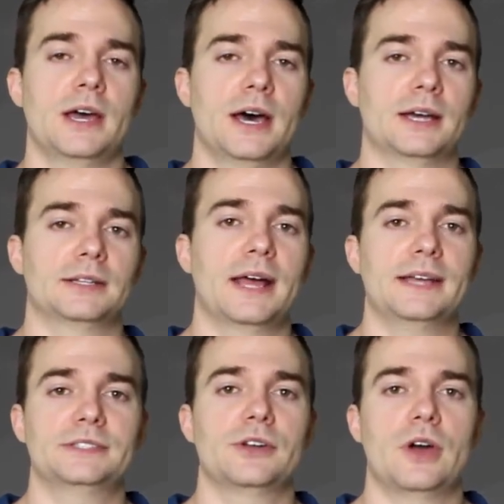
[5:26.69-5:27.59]
I'd
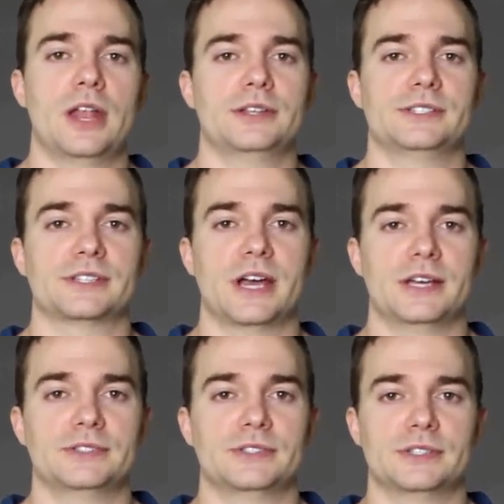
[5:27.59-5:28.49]
like to go ahead and
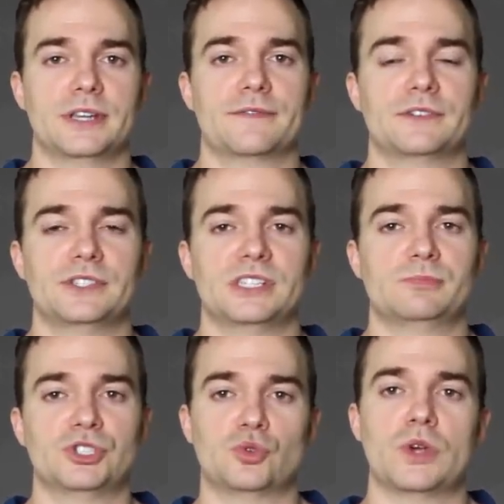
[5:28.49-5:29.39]
discuss the differences
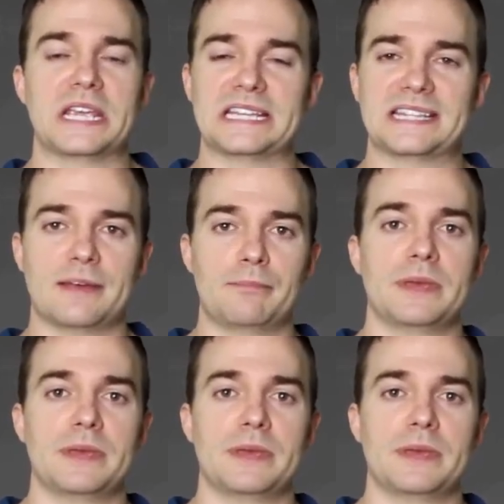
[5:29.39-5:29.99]
between the